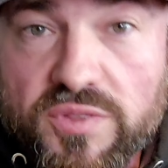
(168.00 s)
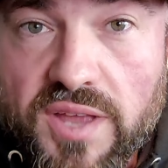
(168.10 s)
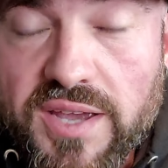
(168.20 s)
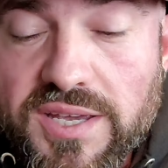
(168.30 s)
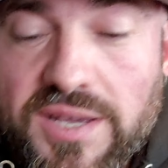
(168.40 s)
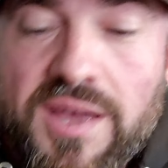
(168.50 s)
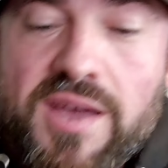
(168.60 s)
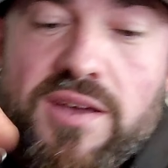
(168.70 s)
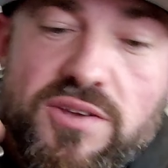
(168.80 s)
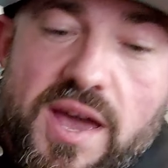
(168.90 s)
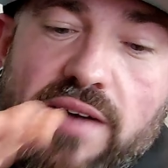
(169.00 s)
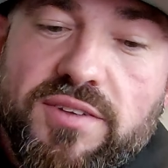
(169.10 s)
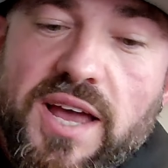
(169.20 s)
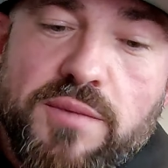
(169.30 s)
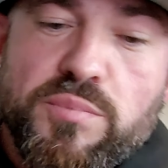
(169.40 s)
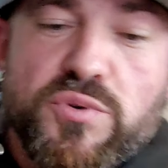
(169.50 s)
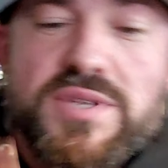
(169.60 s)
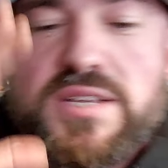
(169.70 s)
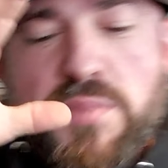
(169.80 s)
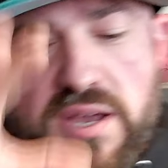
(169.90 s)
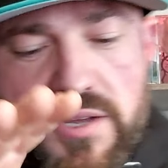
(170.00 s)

with Nike, you have Light Boost. That's my